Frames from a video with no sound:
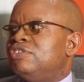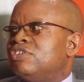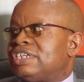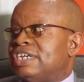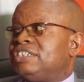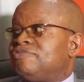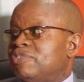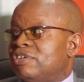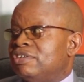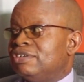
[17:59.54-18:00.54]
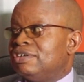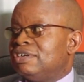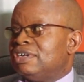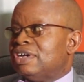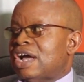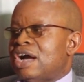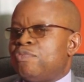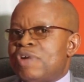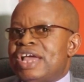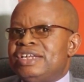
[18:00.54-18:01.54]
them will not achieve more.
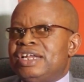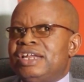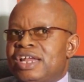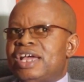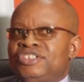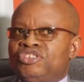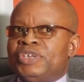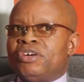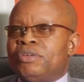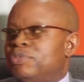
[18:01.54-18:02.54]
And when they learn to be